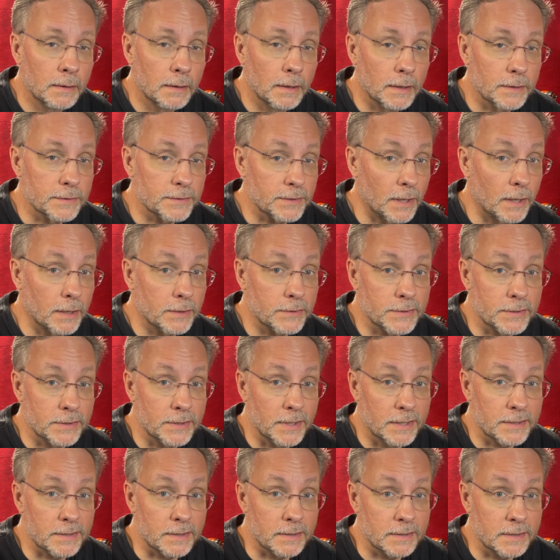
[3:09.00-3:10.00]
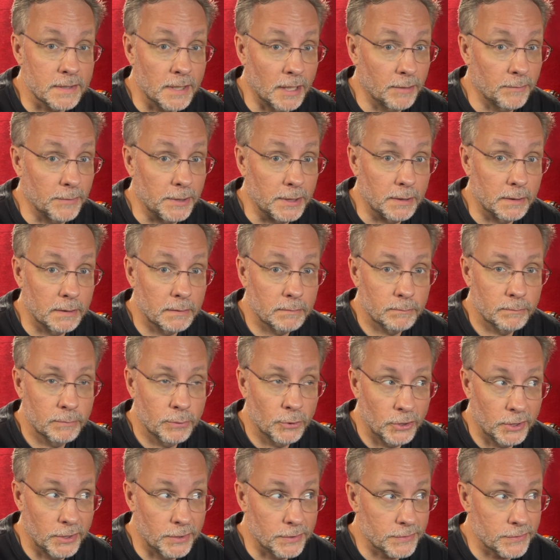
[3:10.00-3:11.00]
As long as it doesn't tell me to
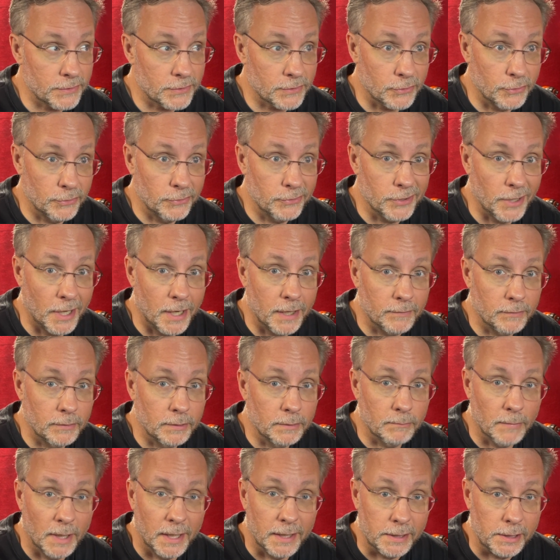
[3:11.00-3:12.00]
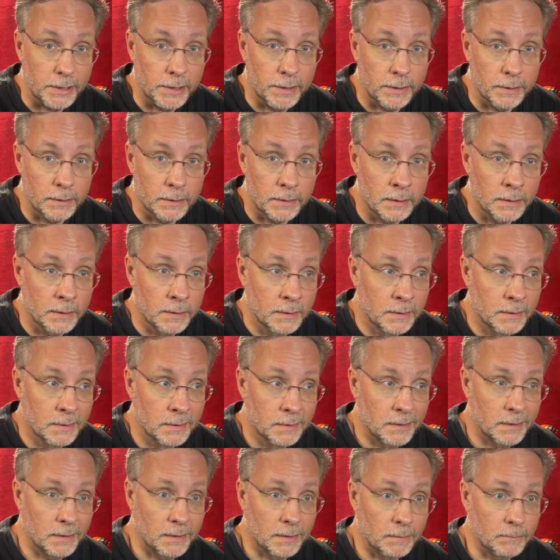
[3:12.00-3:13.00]
put a screwdriver in my ear
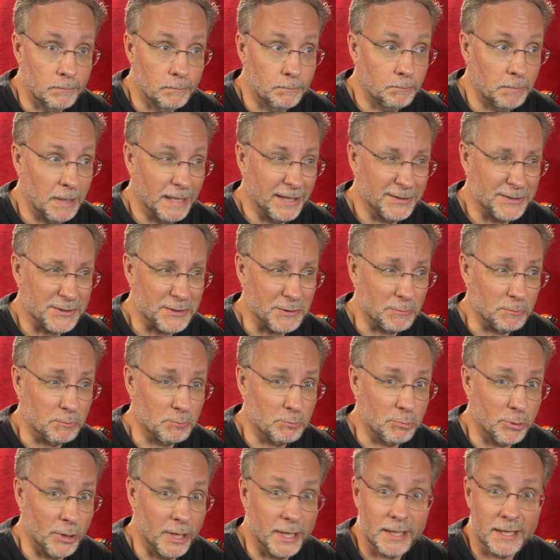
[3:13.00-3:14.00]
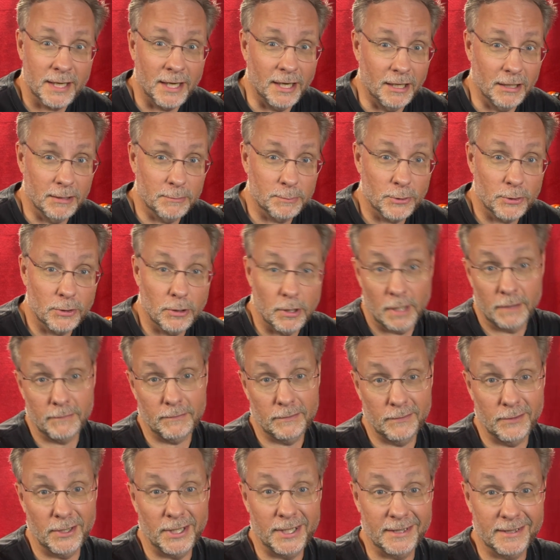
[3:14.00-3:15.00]
and bounce a brake caliper off
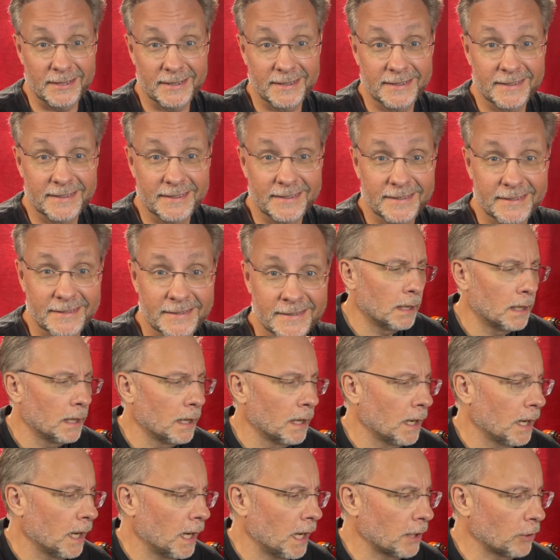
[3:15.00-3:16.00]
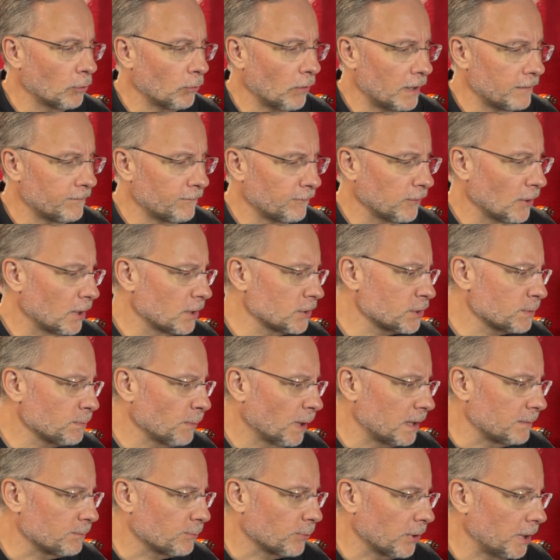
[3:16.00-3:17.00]
of it. How do I flush
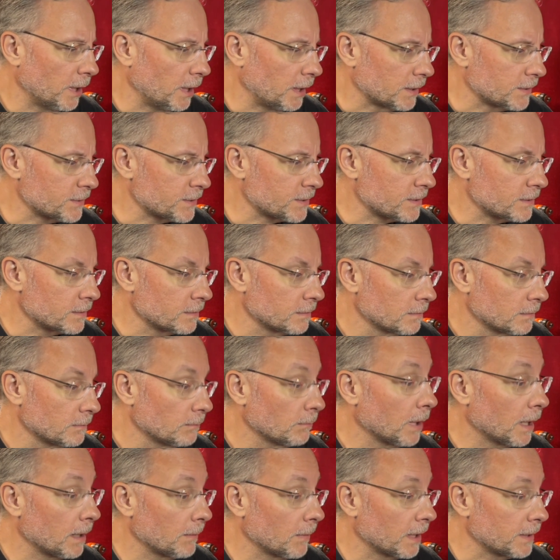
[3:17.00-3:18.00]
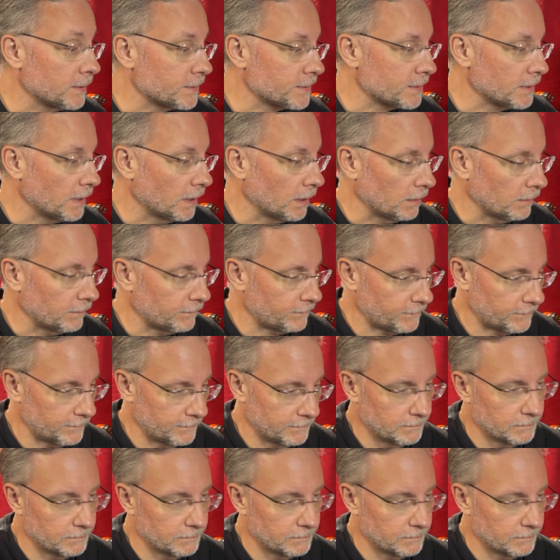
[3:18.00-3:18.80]
my brakes by myself?